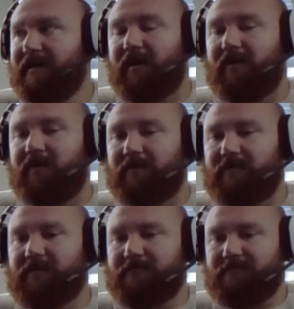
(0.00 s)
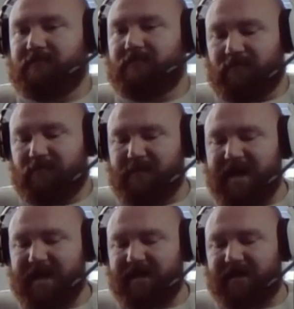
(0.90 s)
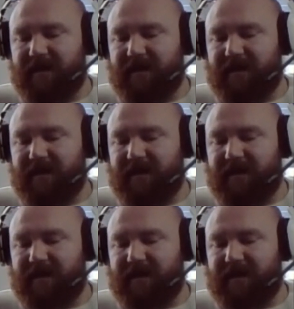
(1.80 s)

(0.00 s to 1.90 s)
Our main